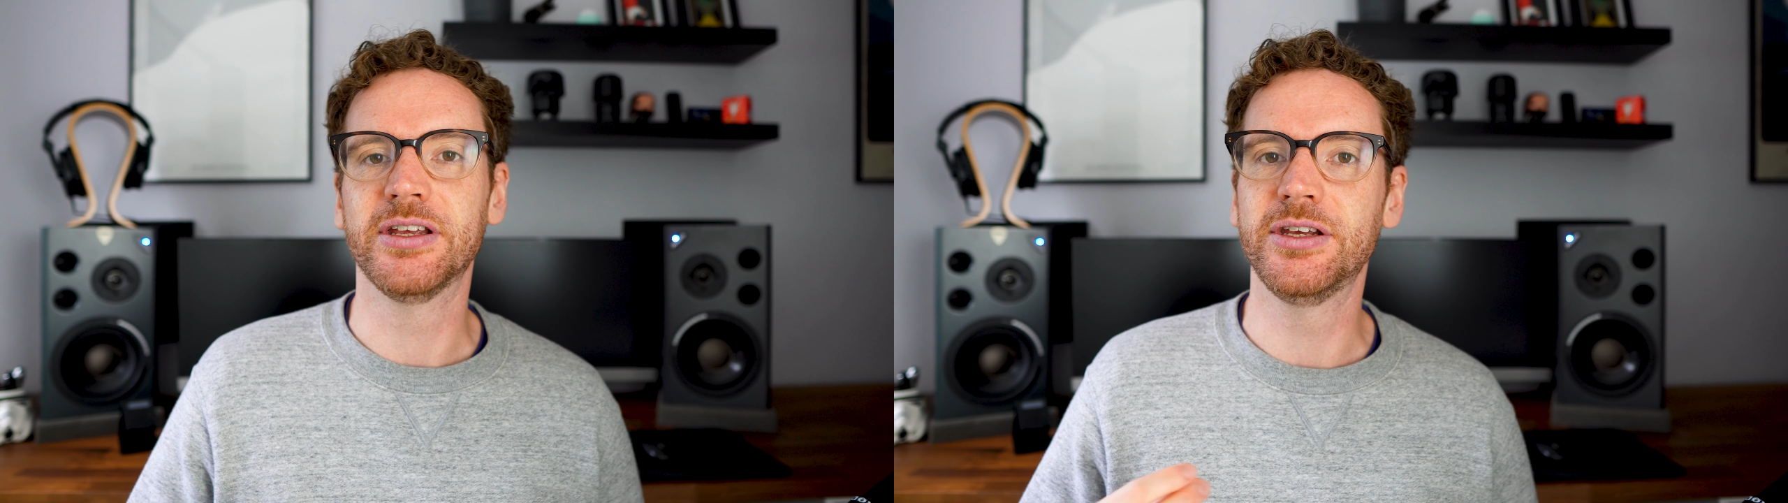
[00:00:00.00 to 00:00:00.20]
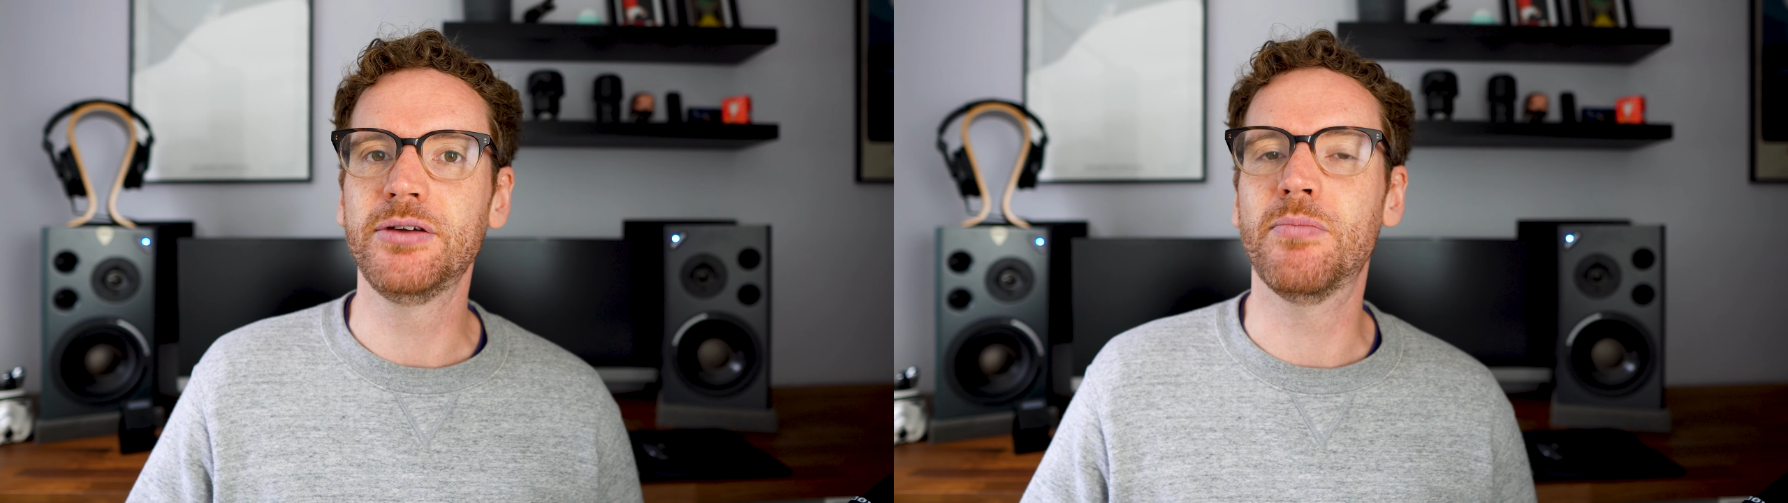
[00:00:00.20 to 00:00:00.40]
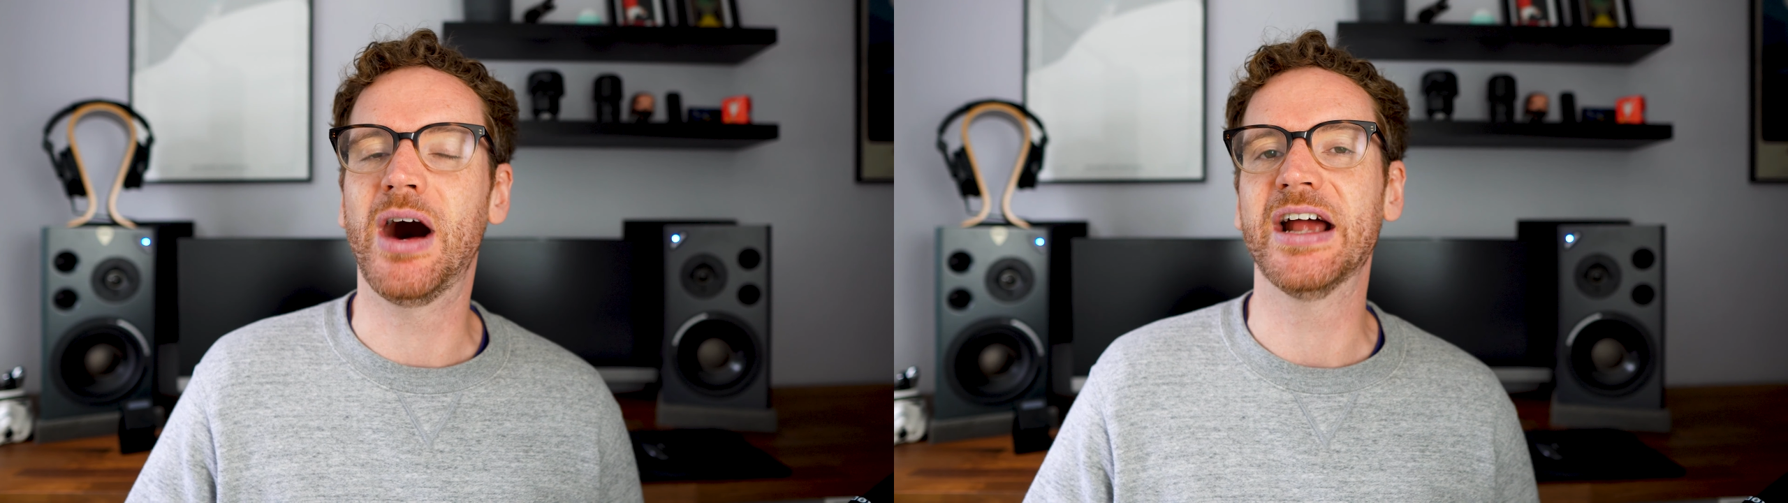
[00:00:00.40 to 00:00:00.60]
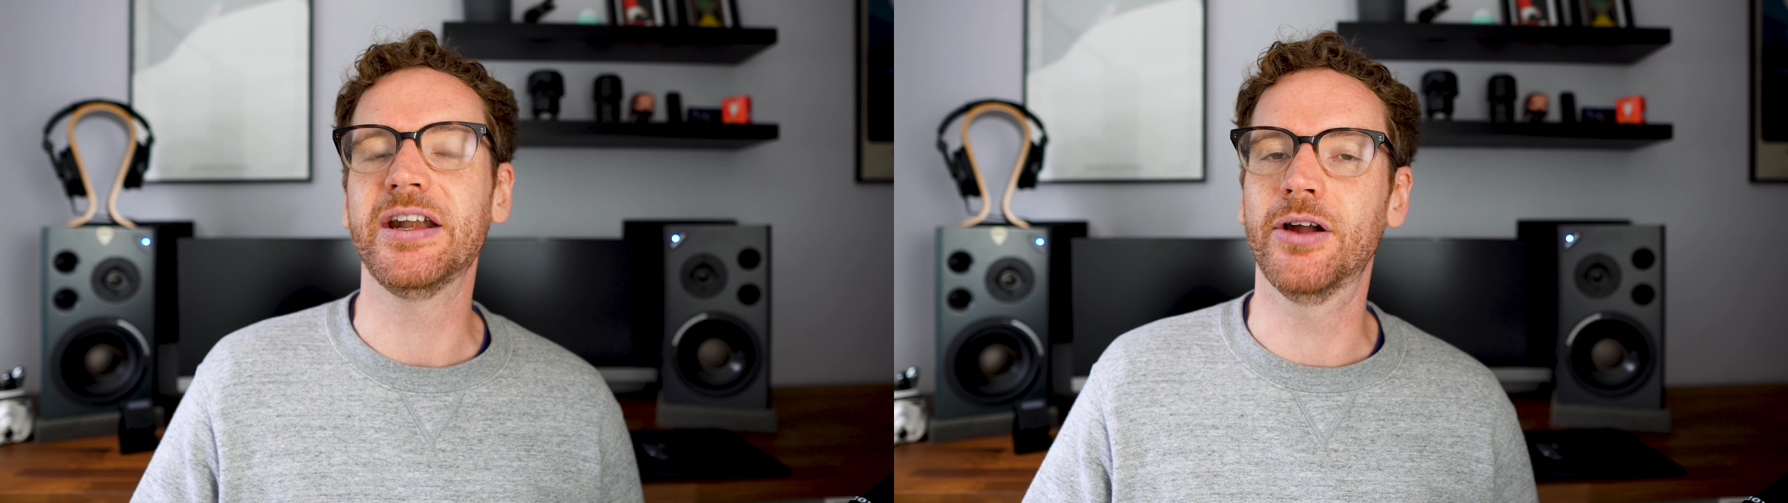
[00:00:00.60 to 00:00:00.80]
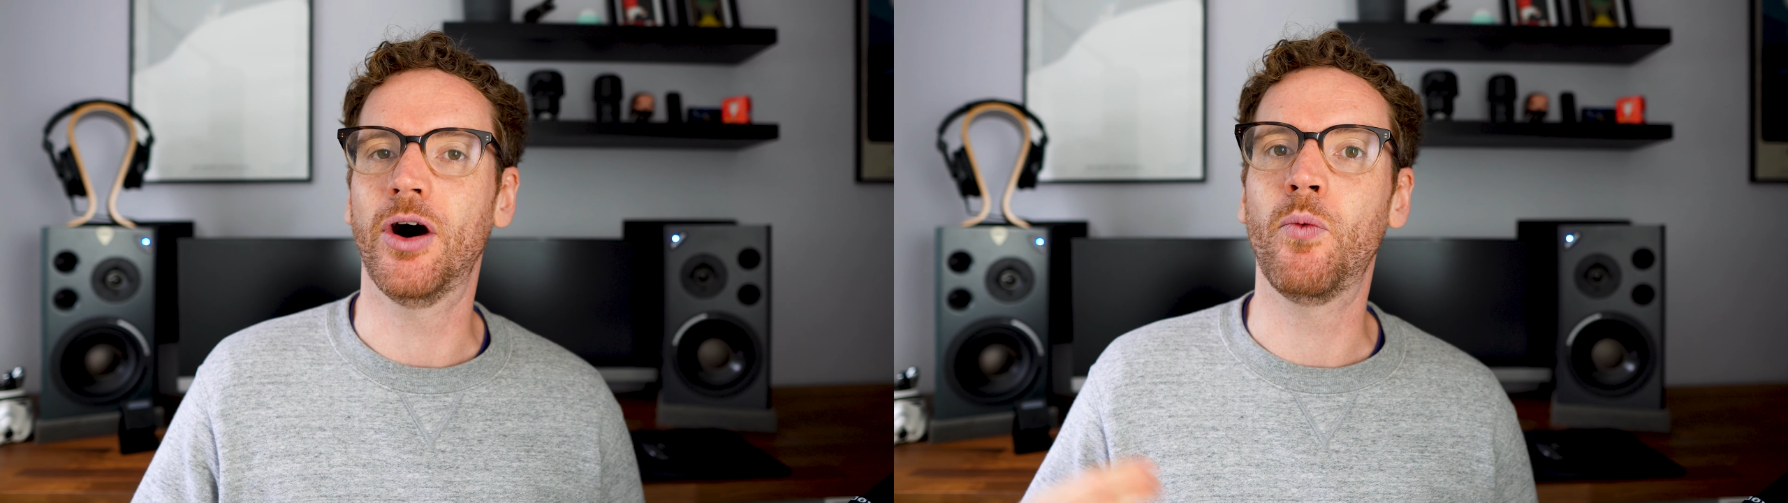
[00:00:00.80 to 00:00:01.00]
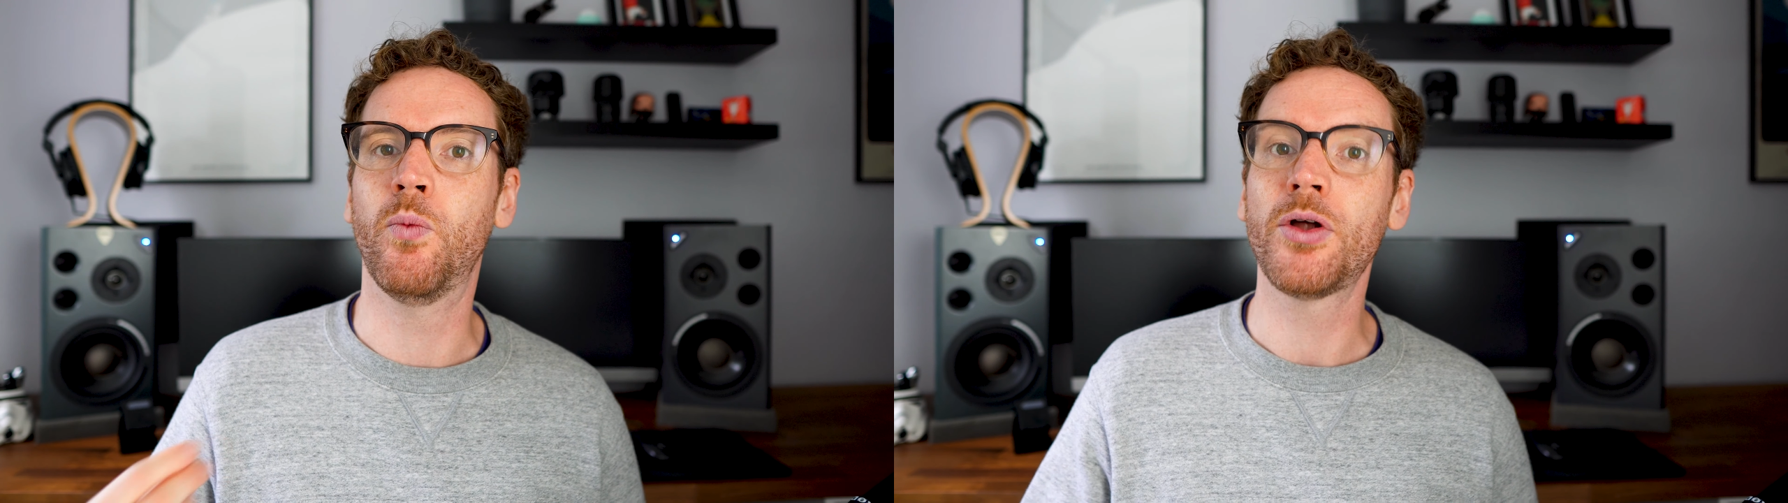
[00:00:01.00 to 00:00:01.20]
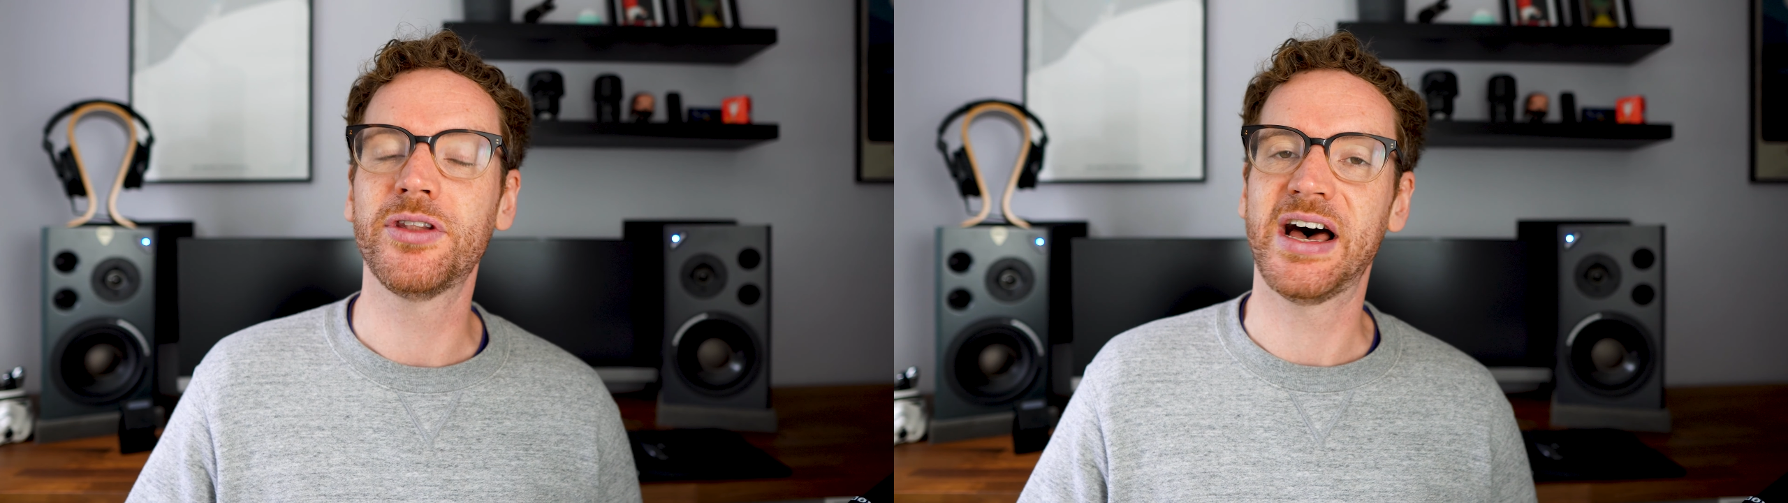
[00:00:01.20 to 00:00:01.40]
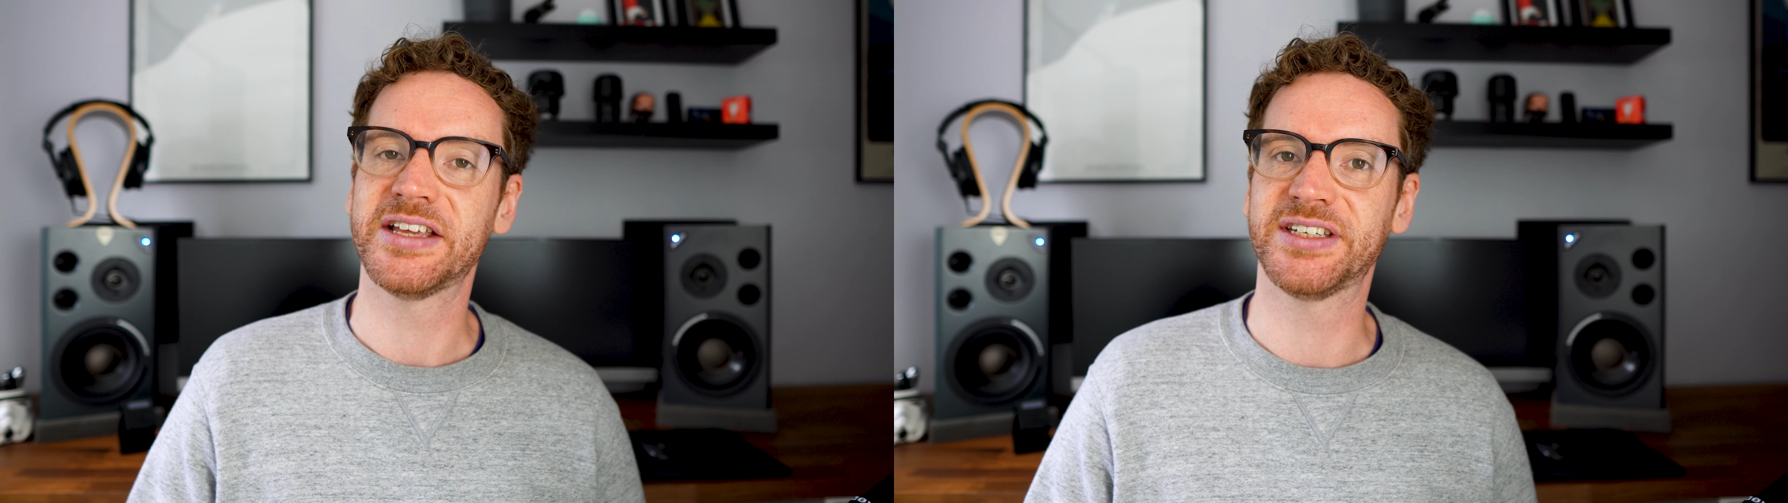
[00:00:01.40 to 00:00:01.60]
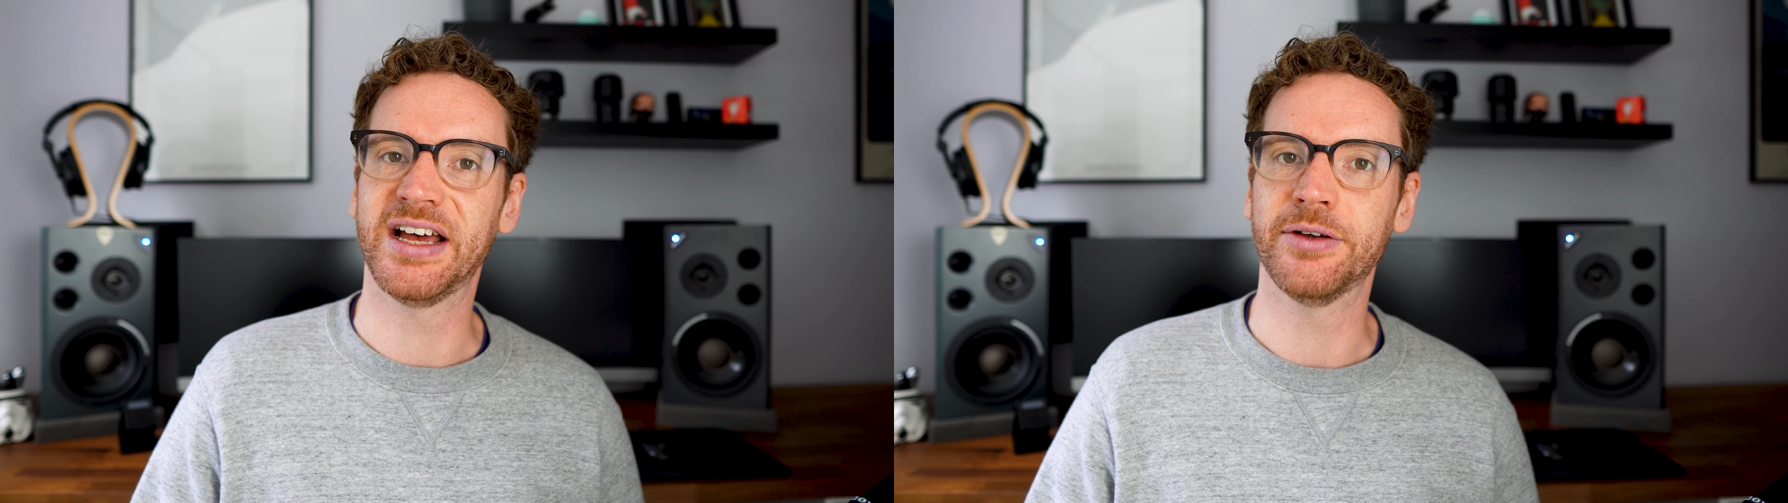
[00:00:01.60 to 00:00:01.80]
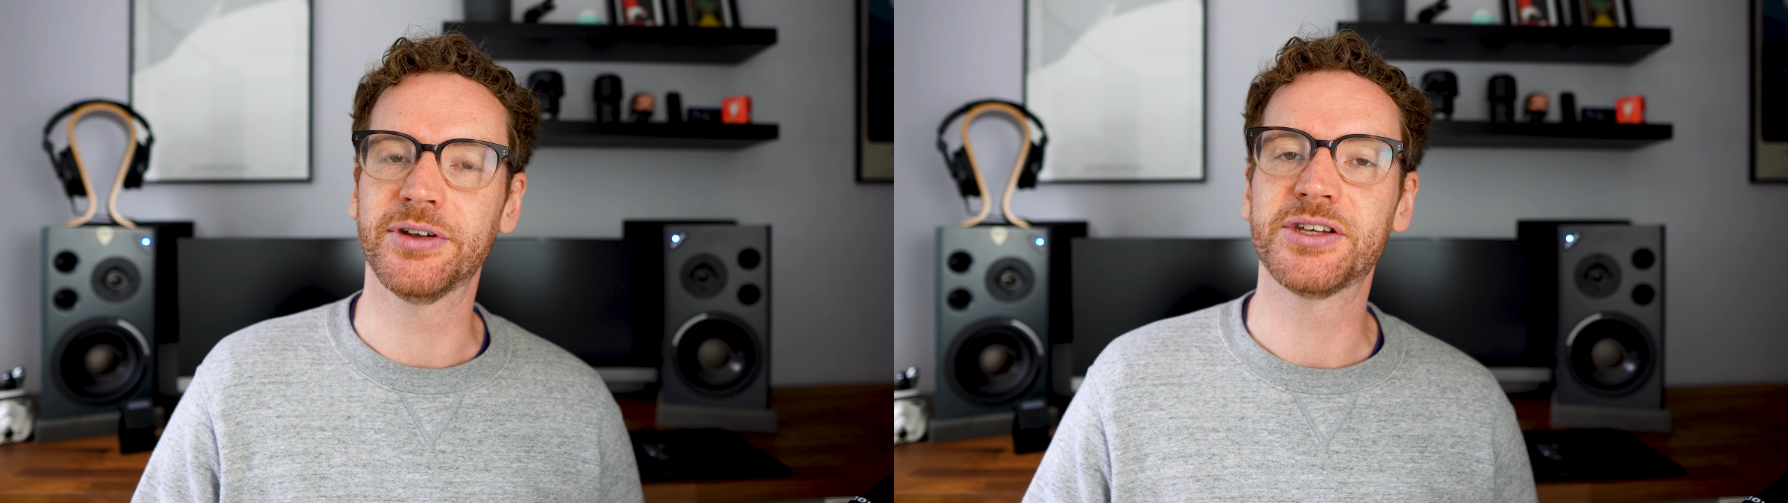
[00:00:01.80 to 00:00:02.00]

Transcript: you might not want that sound,